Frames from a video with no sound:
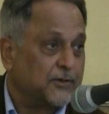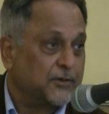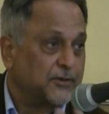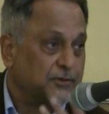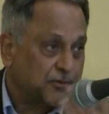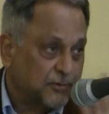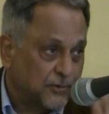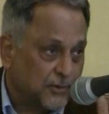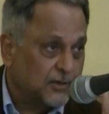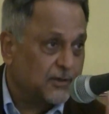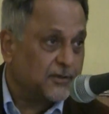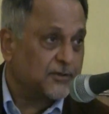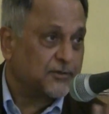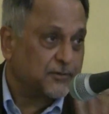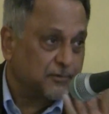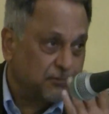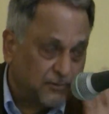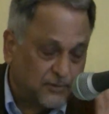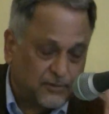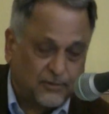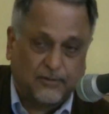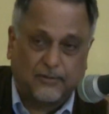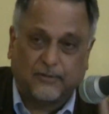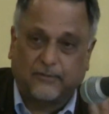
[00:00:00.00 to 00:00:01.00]
You're a scholar
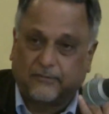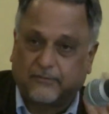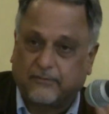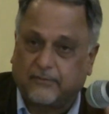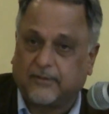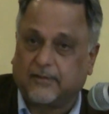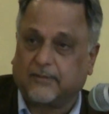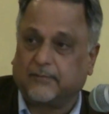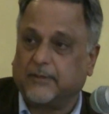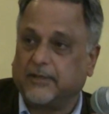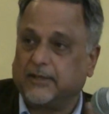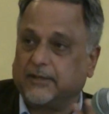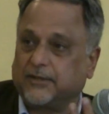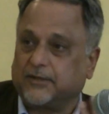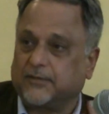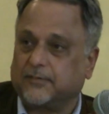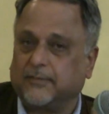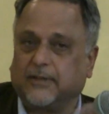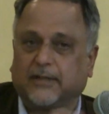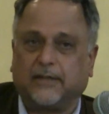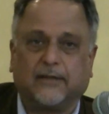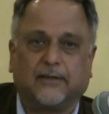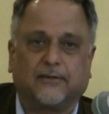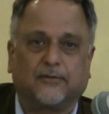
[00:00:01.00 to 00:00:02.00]
soldier of tremendous
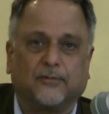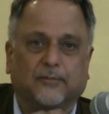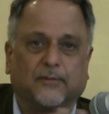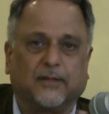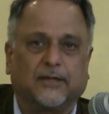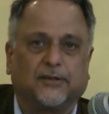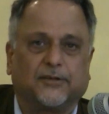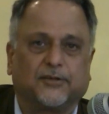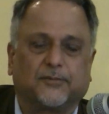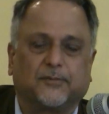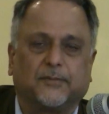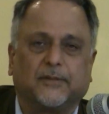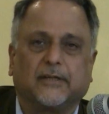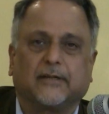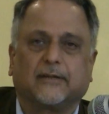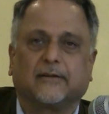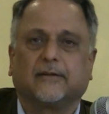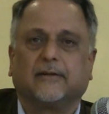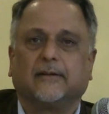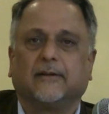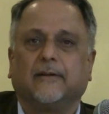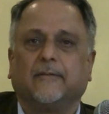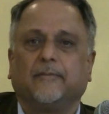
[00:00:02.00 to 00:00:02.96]
merit from my respect.